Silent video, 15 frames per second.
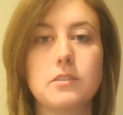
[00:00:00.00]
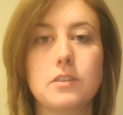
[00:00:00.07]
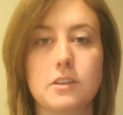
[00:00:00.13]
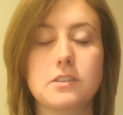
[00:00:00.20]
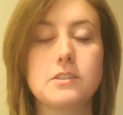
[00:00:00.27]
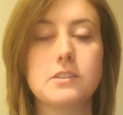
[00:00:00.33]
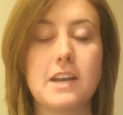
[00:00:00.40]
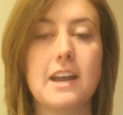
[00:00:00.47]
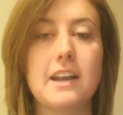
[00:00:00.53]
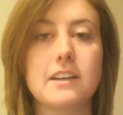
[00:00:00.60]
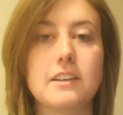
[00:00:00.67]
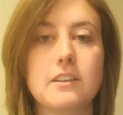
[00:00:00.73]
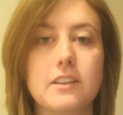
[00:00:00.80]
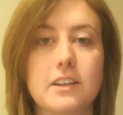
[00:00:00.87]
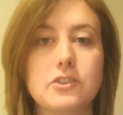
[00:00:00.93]
A
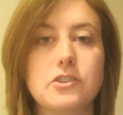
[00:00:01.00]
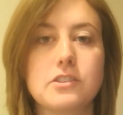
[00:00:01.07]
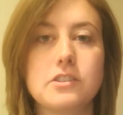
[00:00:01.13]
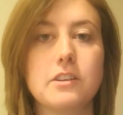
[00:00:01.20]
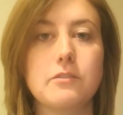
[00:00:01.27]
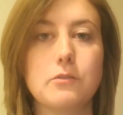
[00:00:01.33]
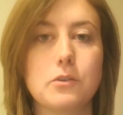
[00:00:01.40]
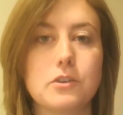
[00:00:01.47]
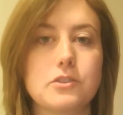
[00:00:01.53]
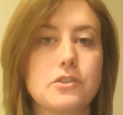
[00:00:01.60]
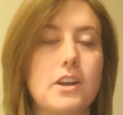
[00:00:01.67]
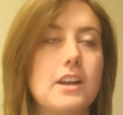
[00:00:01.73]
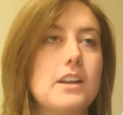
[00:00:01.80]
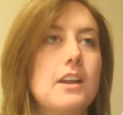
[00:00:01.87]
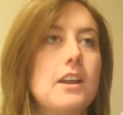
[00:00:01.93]
static electricity force, right?